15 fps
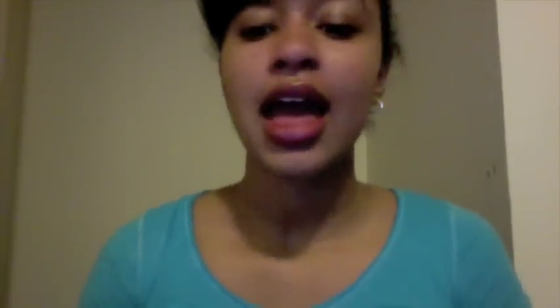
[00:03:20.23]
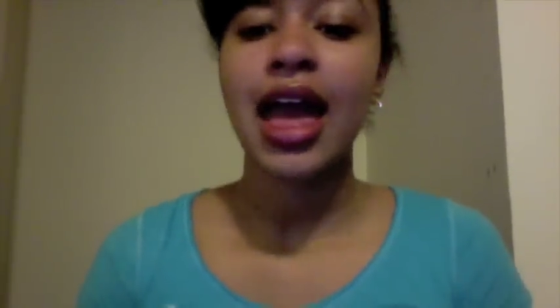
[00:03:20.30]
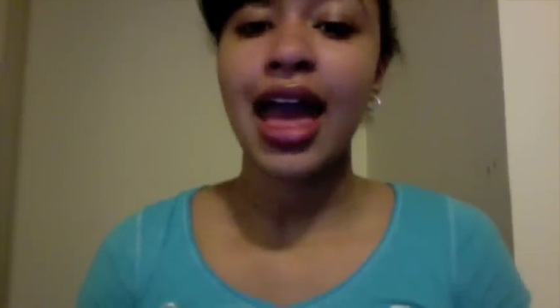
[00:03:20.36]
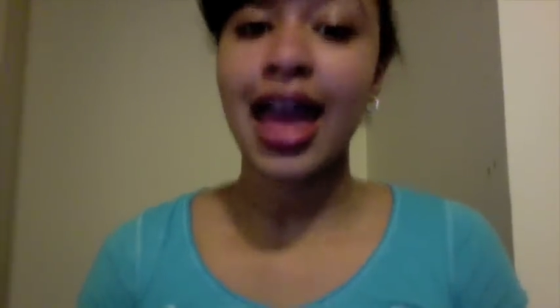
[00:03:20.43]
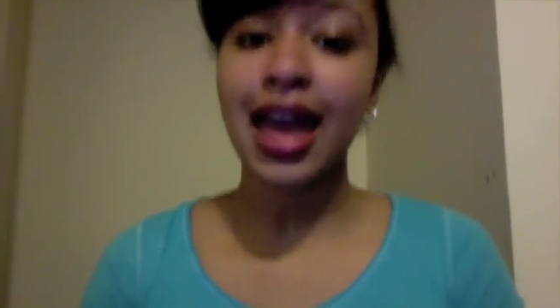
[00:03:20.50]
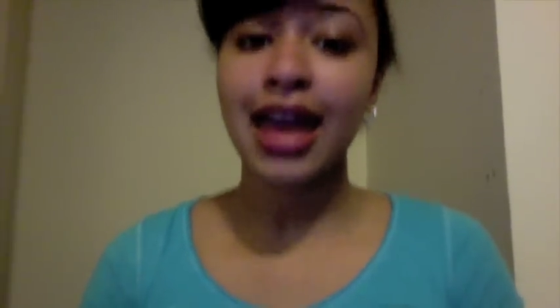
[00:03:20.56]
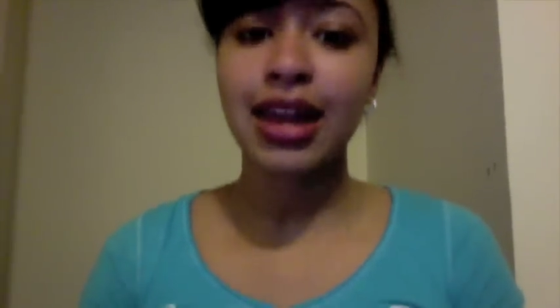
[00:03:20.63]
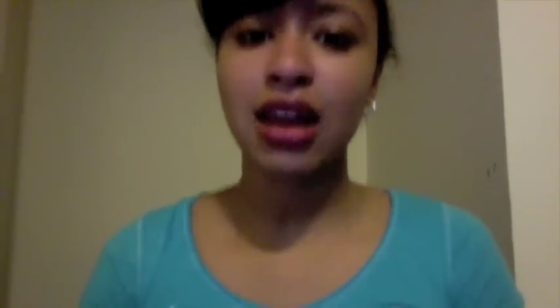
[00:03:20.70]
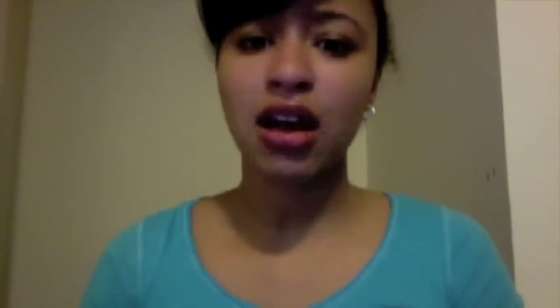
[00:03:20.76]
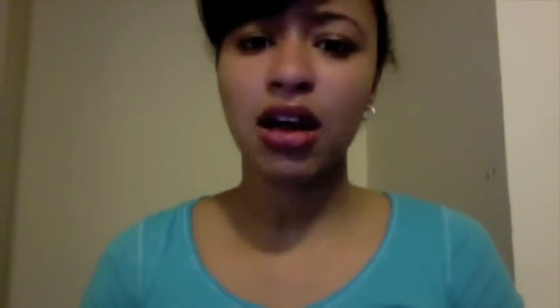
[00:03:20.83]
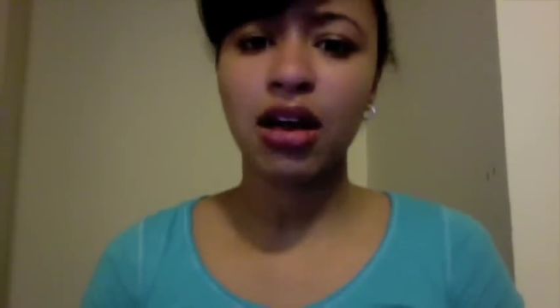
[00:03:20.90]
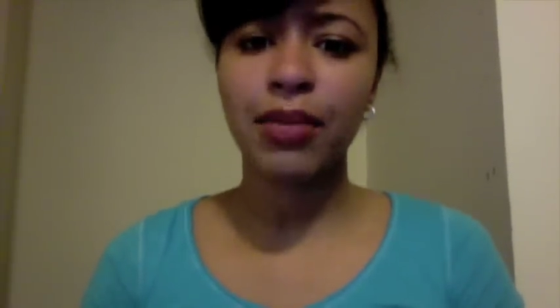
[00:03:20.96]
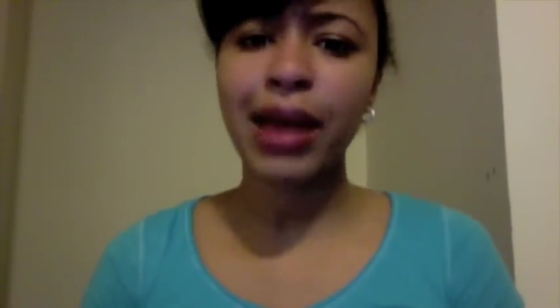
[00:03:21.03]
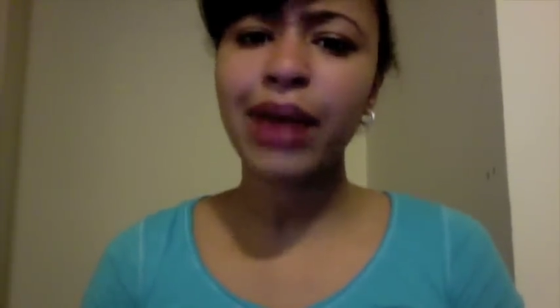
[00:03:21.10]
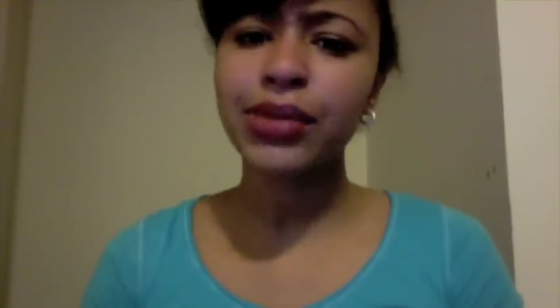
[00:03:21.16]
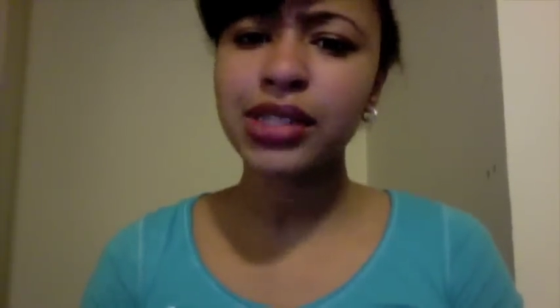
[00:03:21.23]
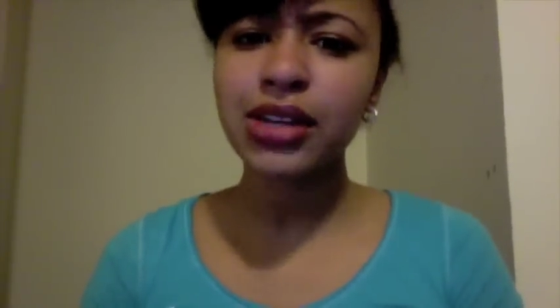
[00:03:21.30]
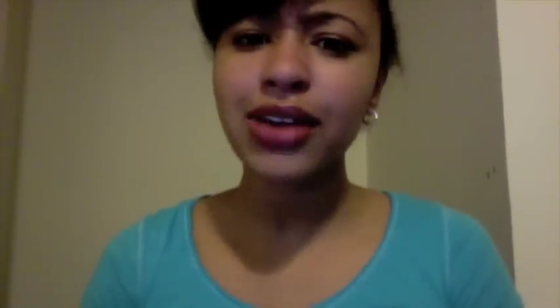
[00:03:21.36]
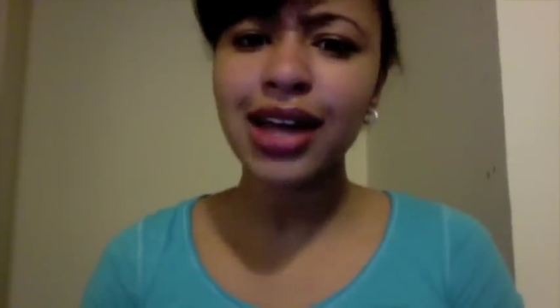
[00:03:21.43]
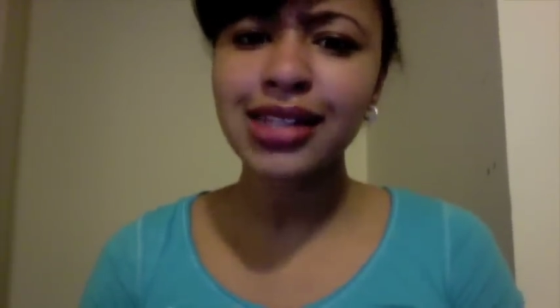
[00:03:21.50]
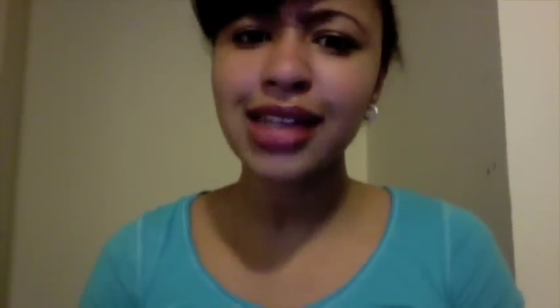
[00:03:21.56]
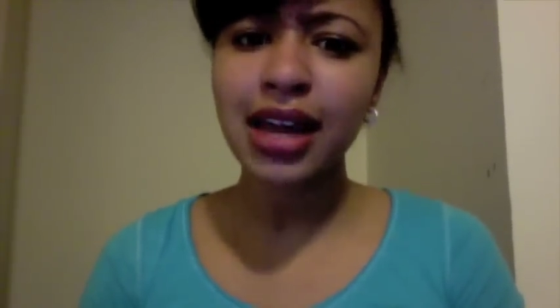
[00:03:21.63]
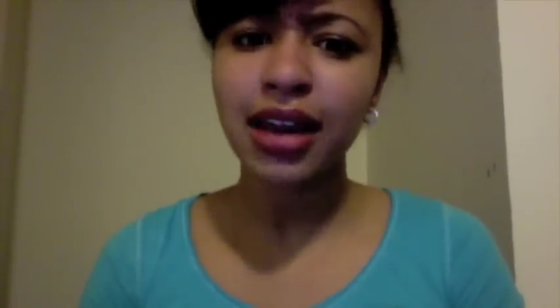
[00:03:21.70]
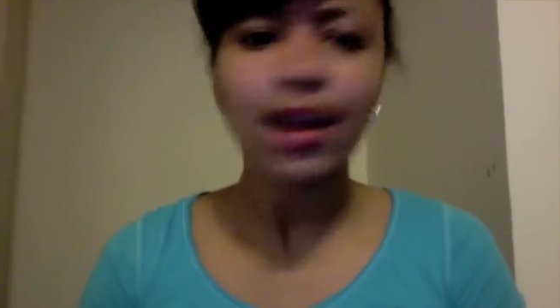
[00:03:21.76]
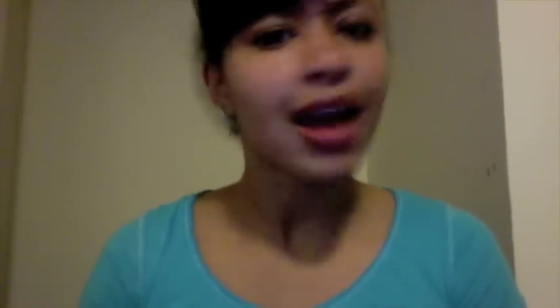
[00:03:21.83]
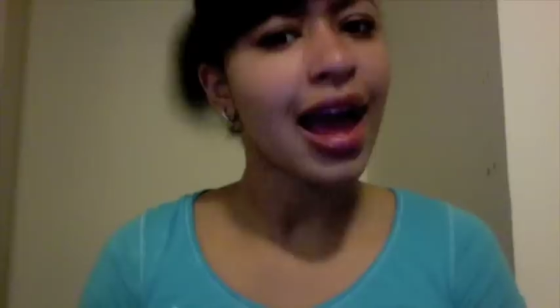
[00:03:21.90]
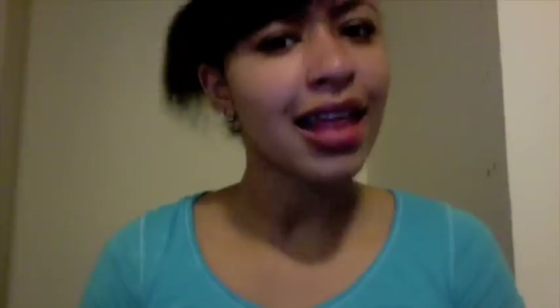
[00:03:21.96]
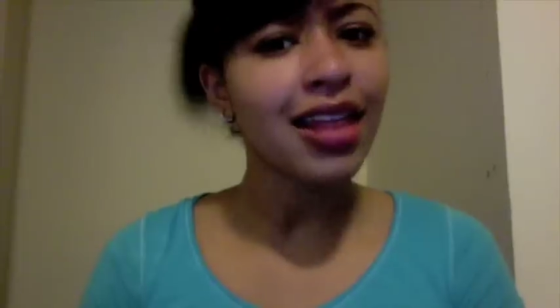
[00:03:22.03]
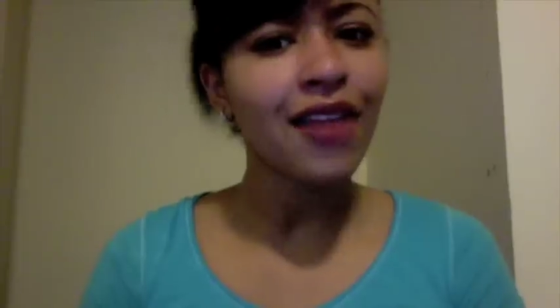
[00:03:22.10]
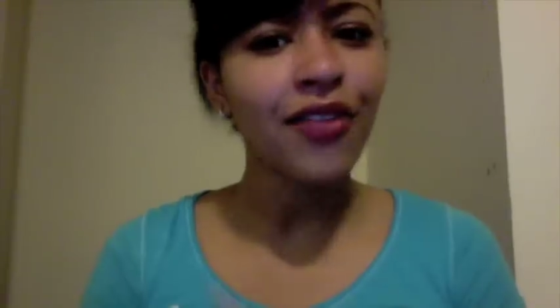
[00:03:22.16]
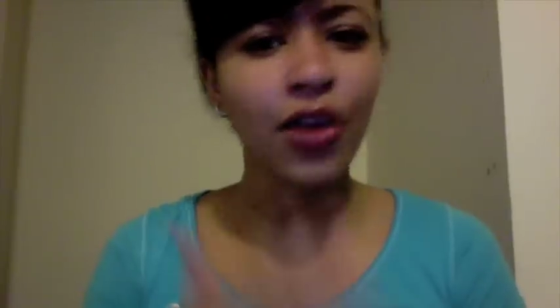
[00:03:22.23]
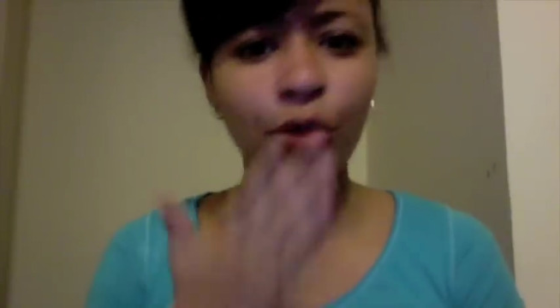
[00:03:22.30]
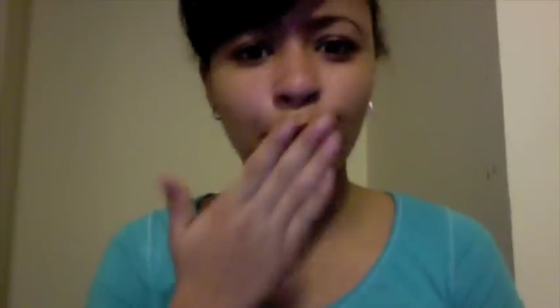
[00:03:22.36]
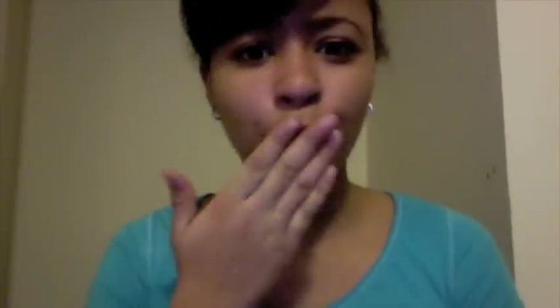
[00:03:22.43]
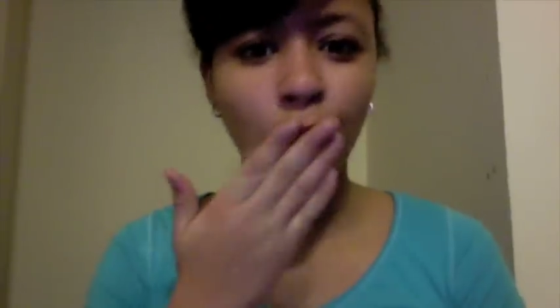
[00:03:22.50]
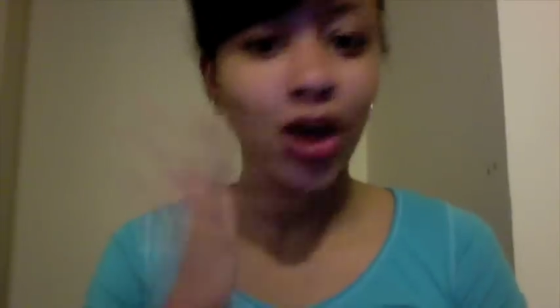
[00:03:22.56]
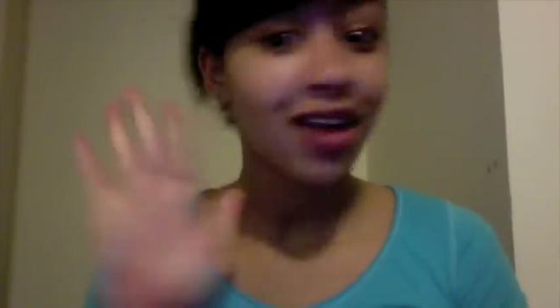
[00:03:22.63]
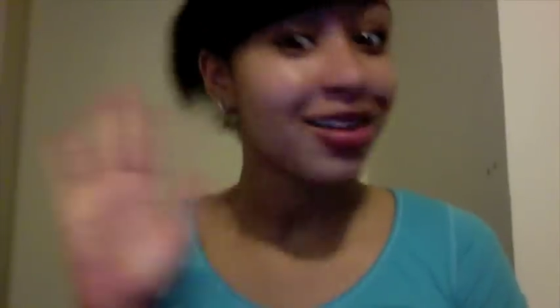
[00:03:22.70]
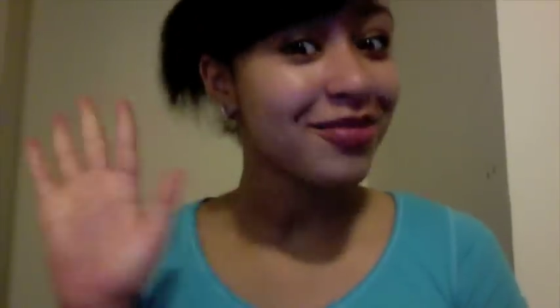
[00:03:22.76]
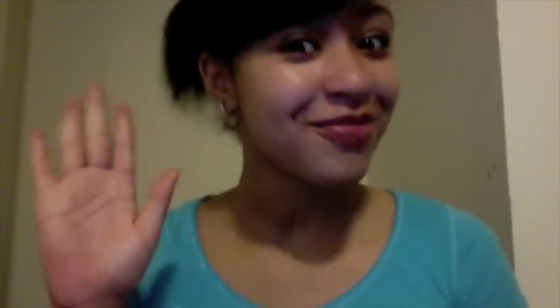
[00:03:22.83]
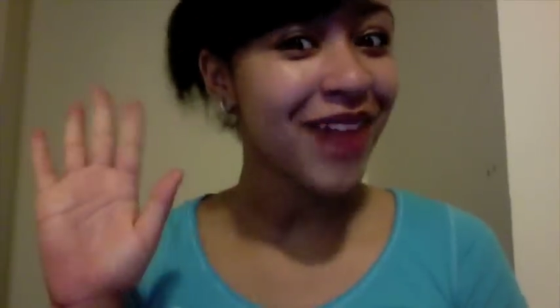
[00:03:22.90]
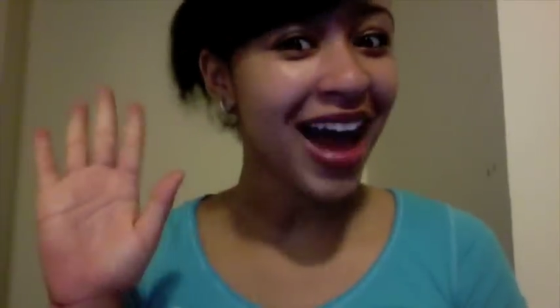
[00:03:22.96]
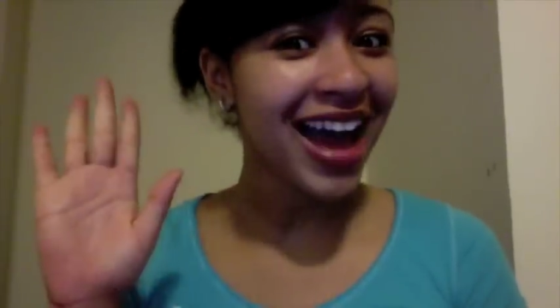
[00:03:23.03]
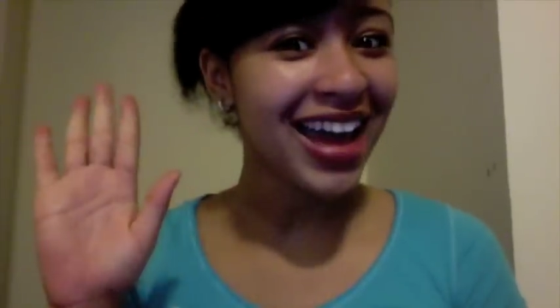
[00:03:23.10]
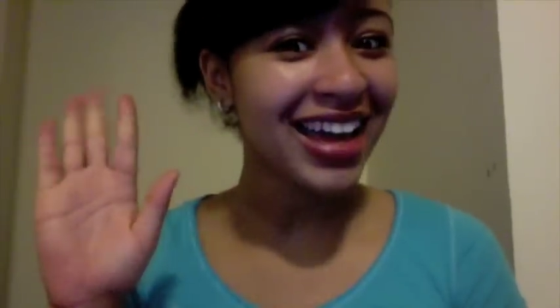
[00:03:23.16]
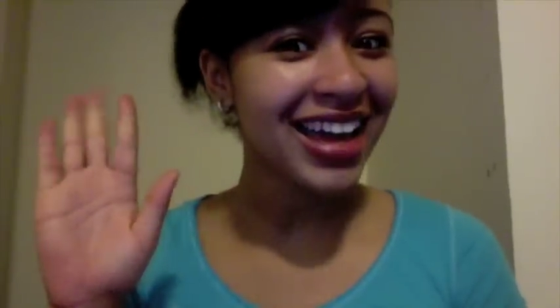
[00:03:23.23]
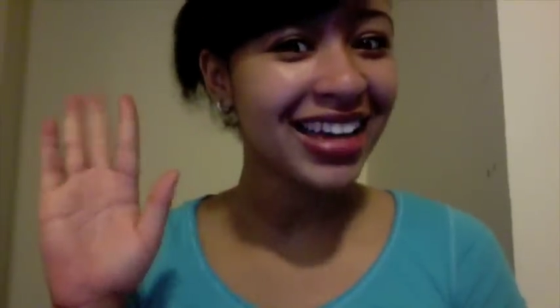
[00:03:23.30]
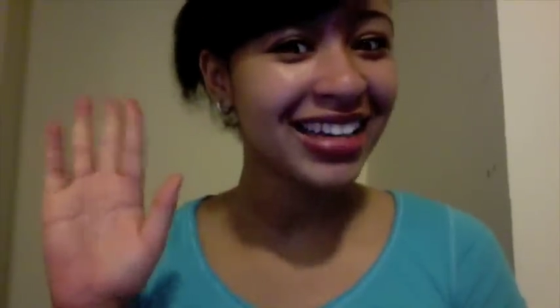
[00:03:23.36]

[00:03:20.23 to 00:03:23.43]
And um, I'll see you guys later. I love you. Bye.